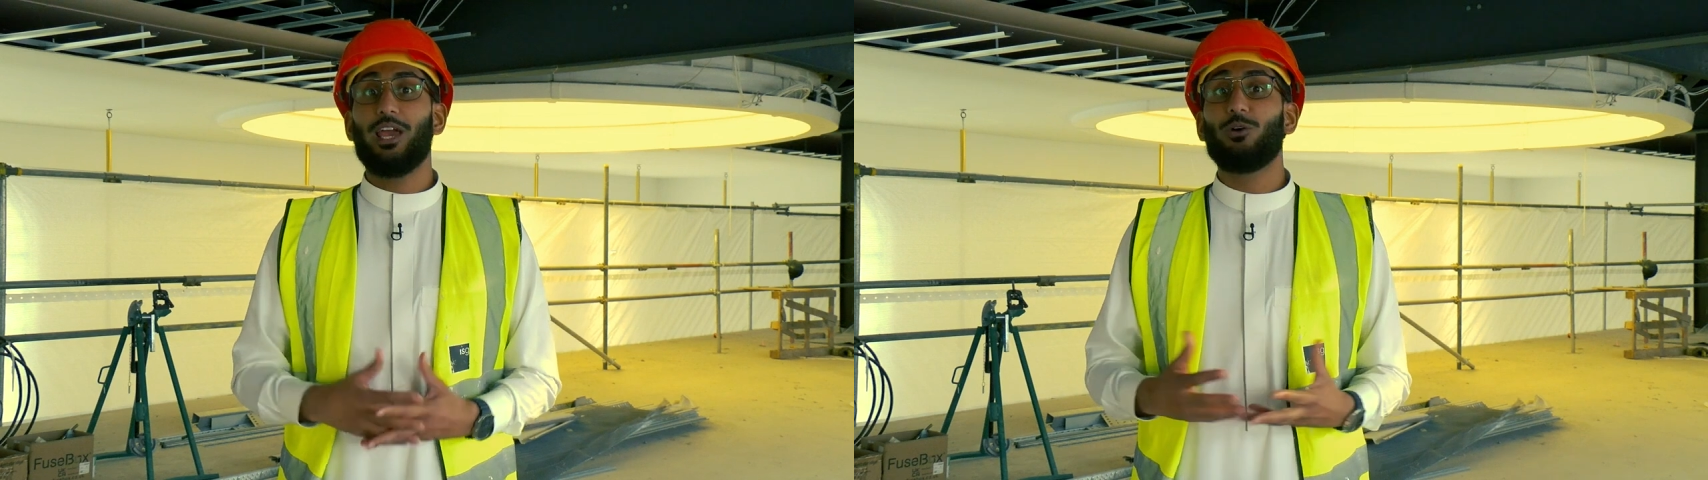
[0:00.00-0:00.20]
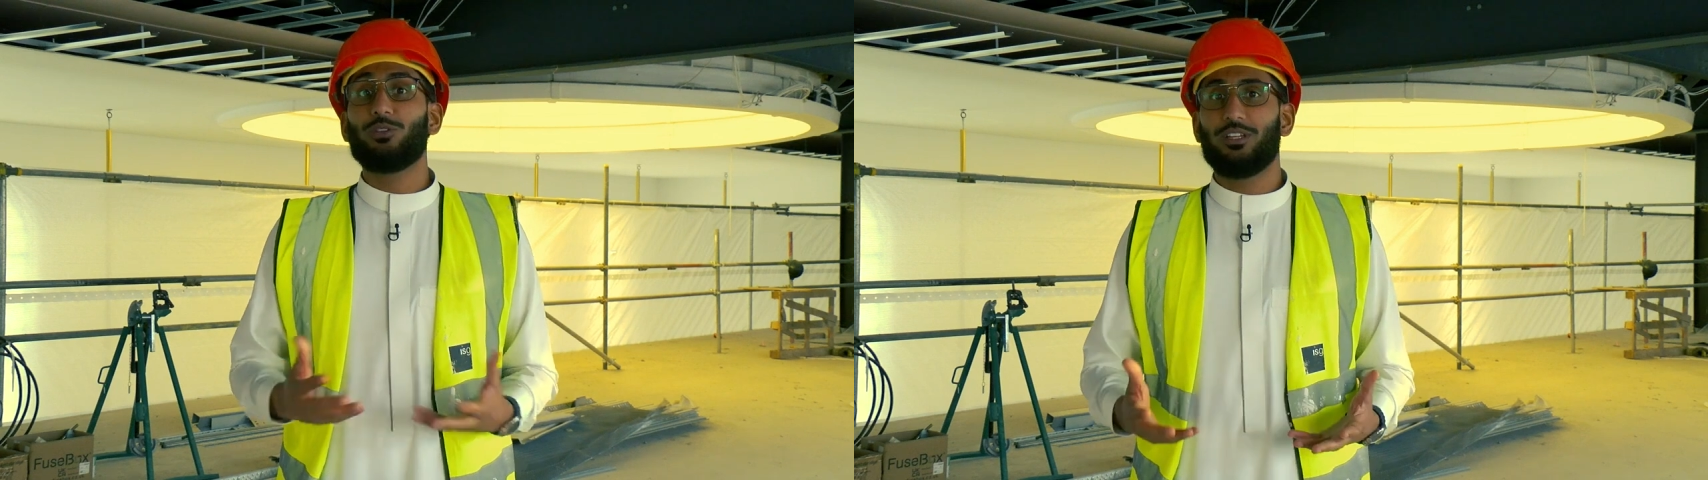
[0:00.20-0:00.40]

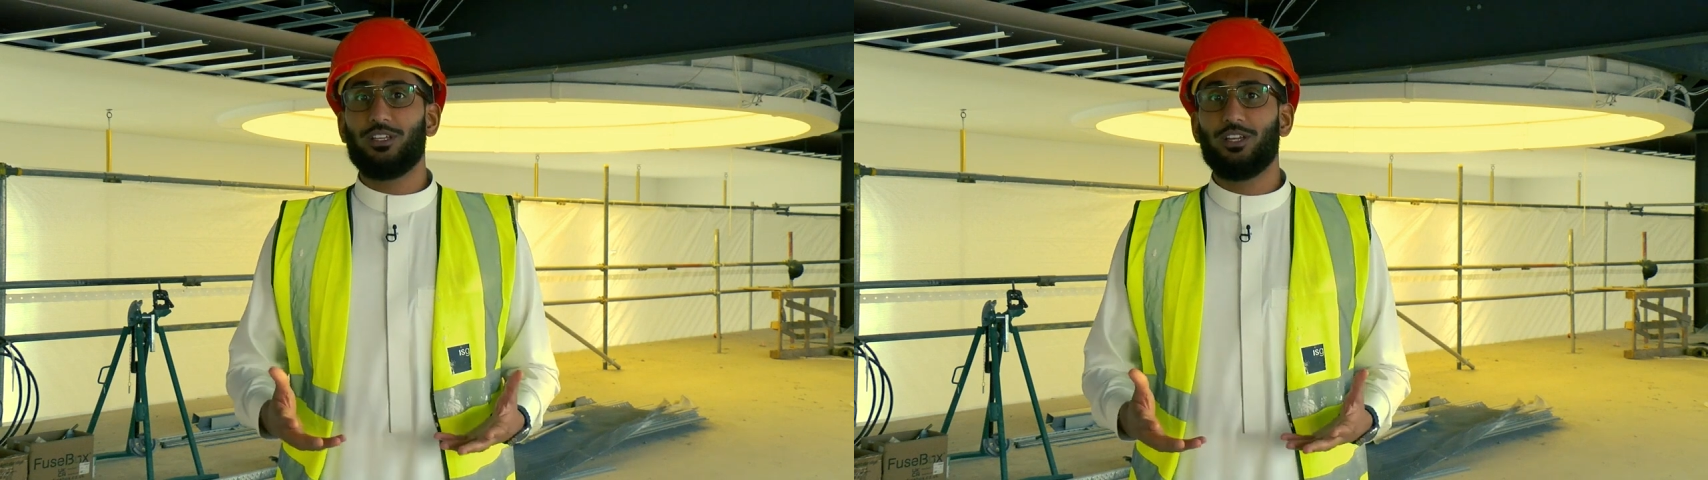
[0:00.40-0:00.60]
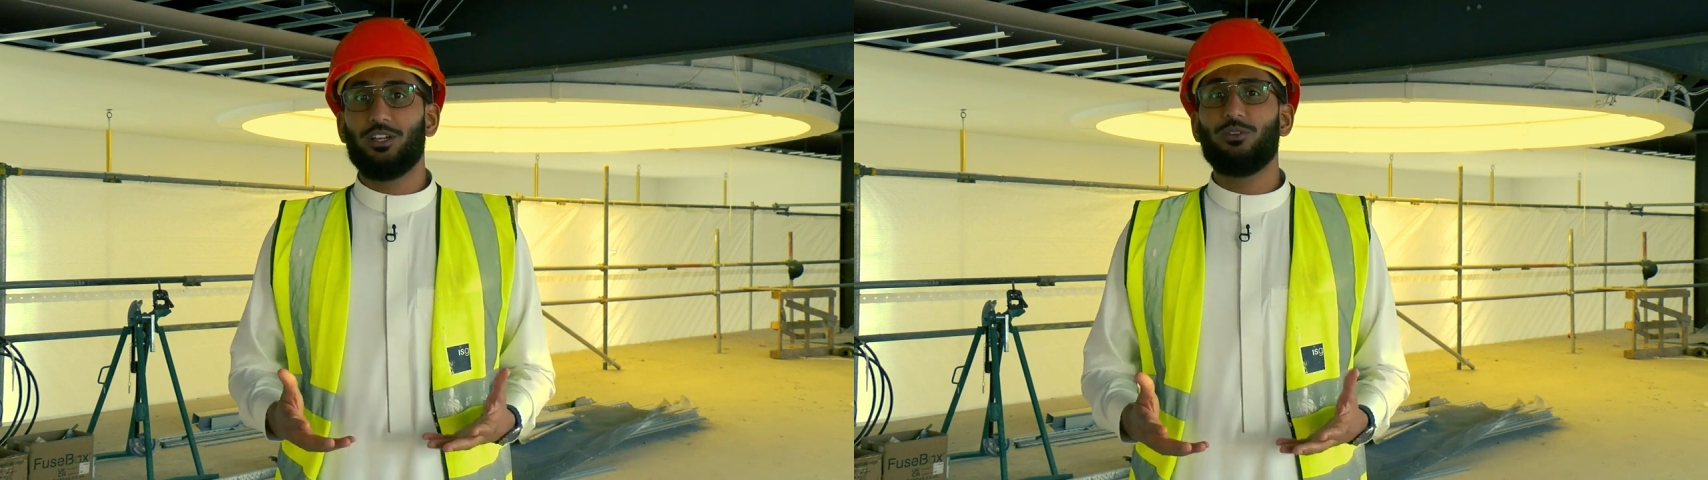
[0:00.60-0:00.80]

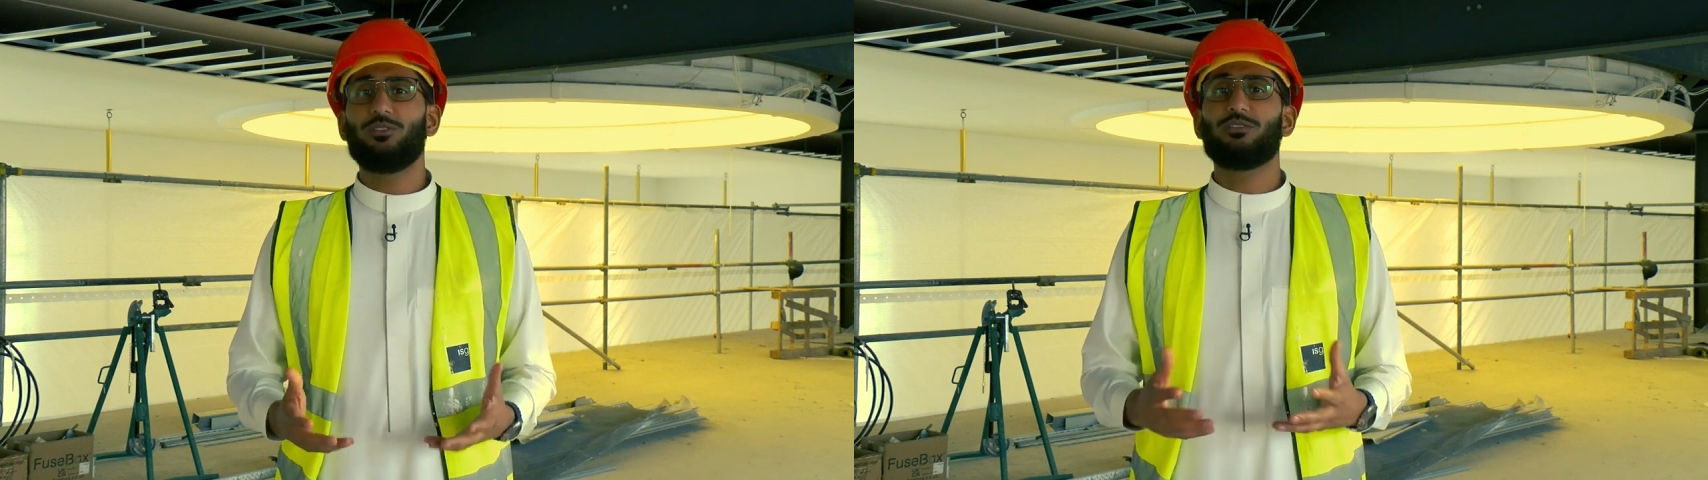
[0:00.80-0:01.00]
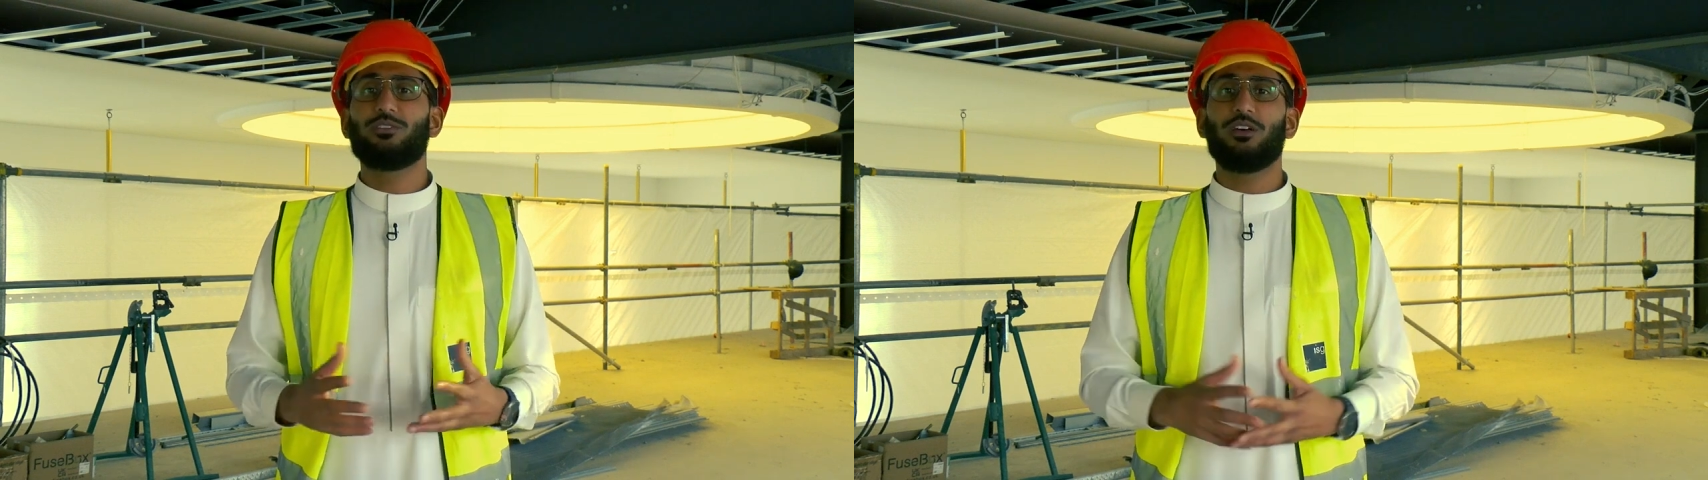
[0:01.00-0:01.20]
elderly who
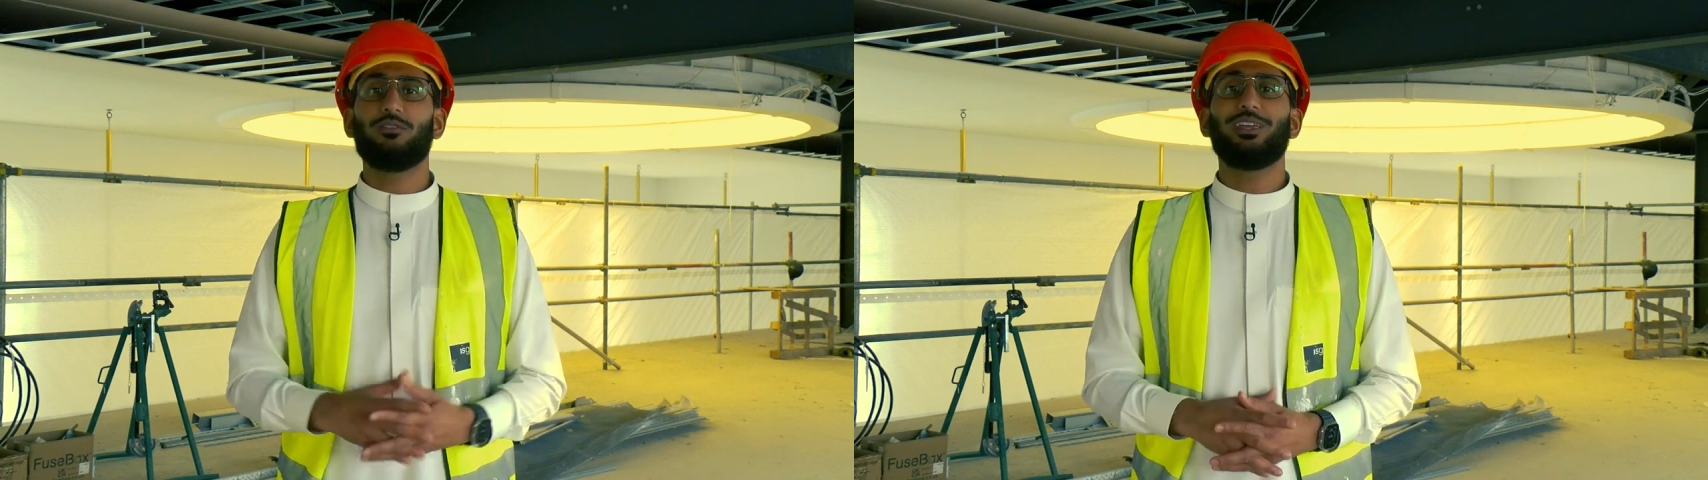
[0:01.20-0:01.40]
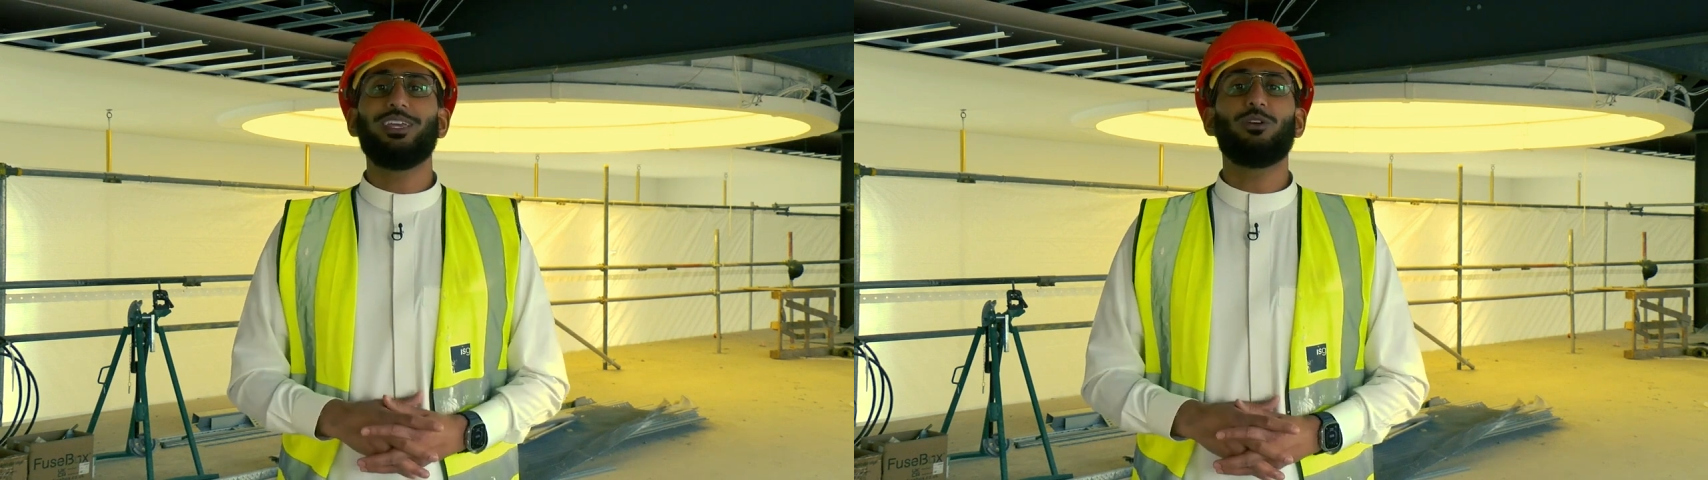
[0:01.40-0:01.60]

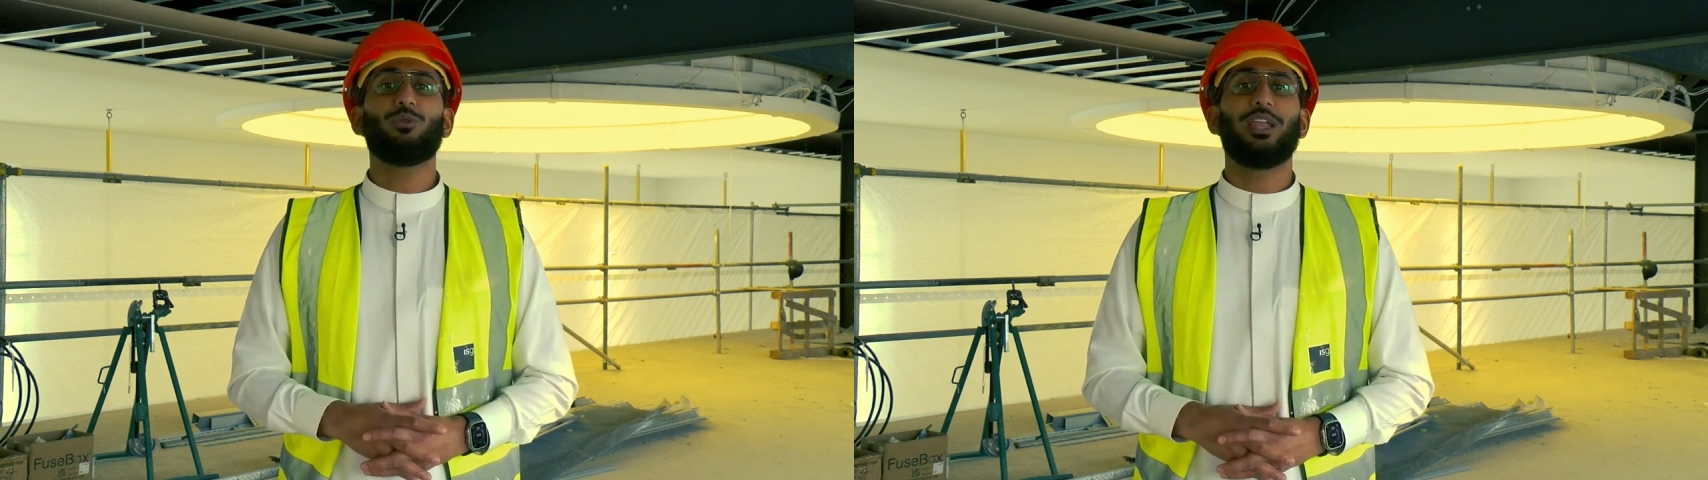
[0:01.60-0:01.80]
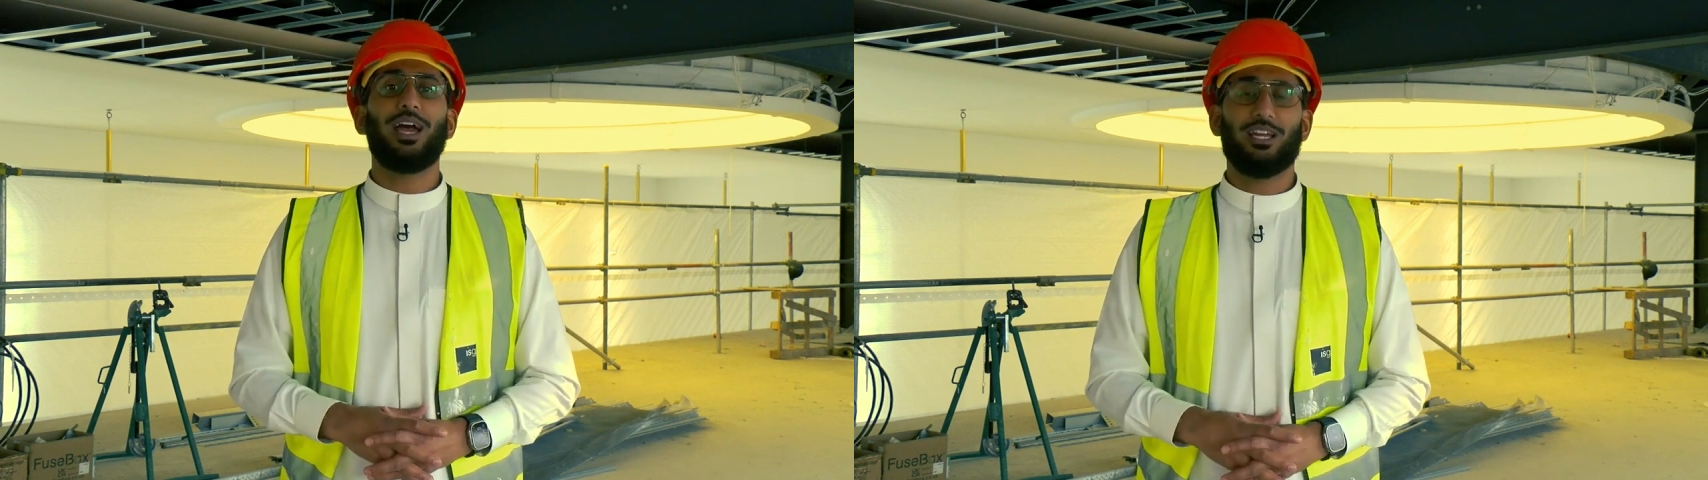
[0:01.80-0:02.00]
deserve equal